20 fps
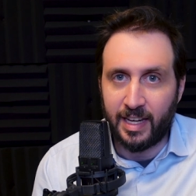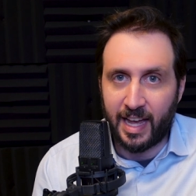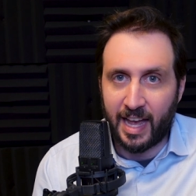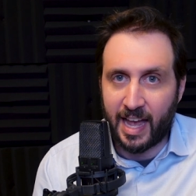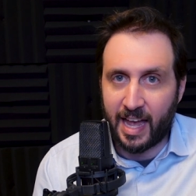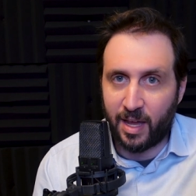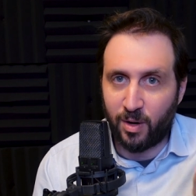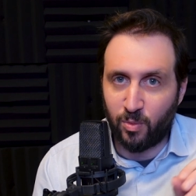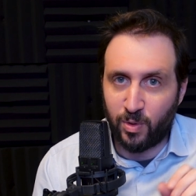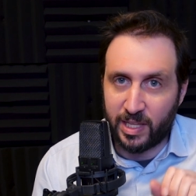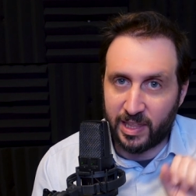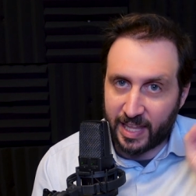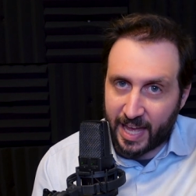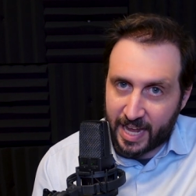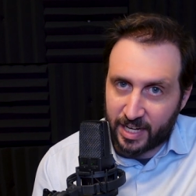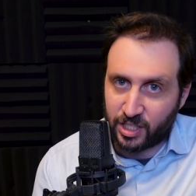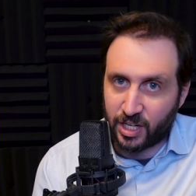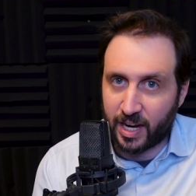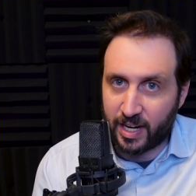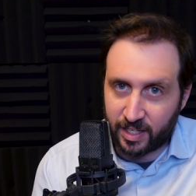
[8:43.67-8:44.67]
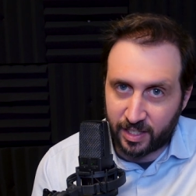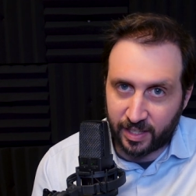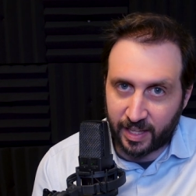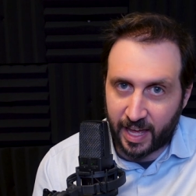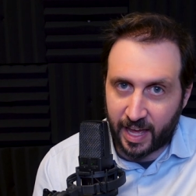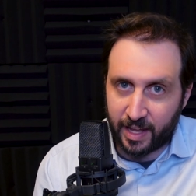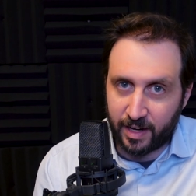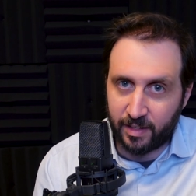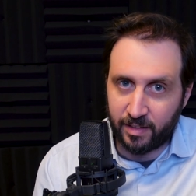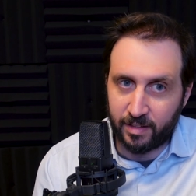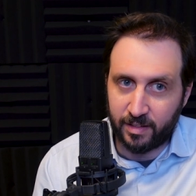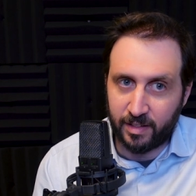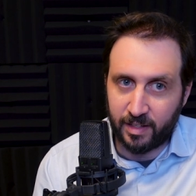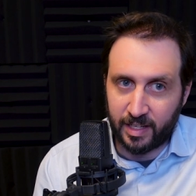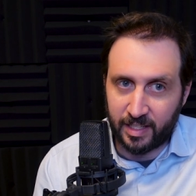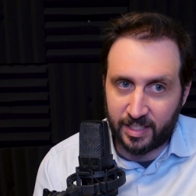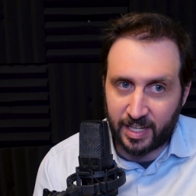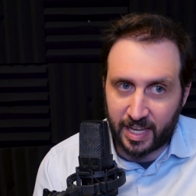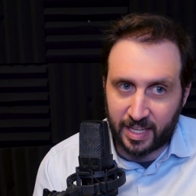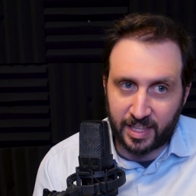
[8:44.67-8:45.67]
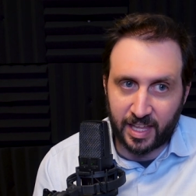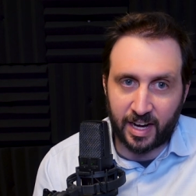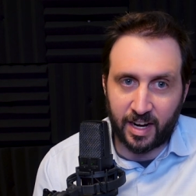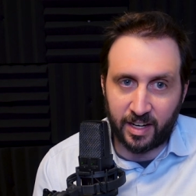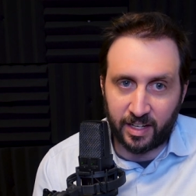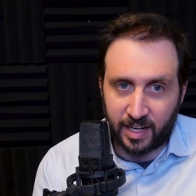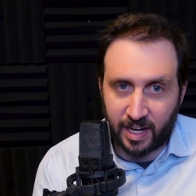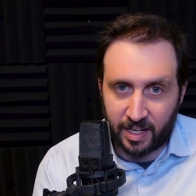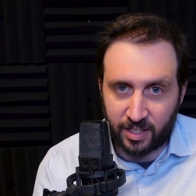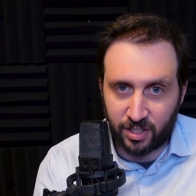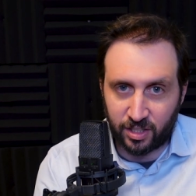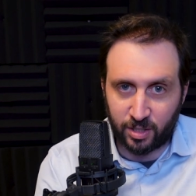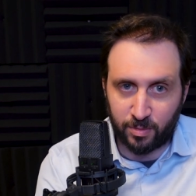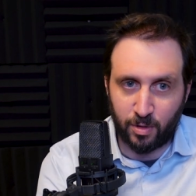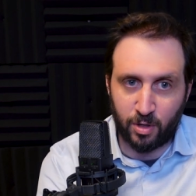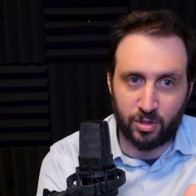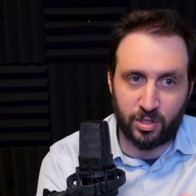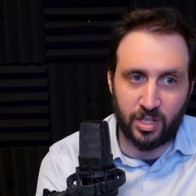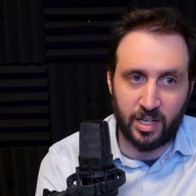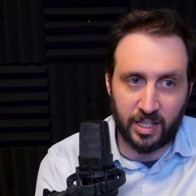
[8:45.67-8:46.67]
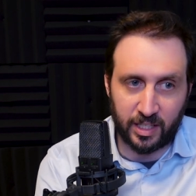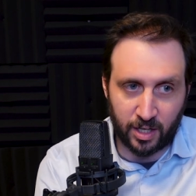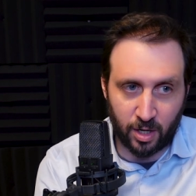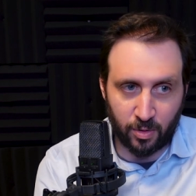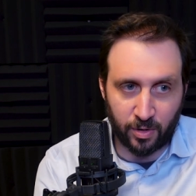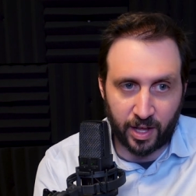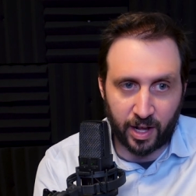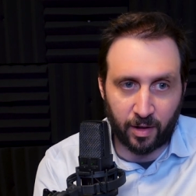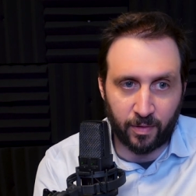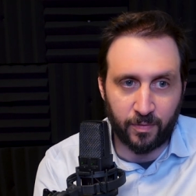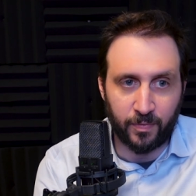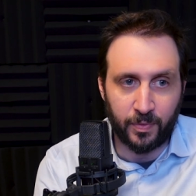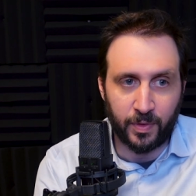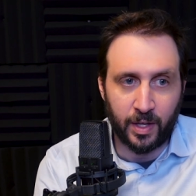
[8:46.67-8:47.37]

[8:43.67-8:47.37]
and we latch onto that and take that unconscious emotion and go there.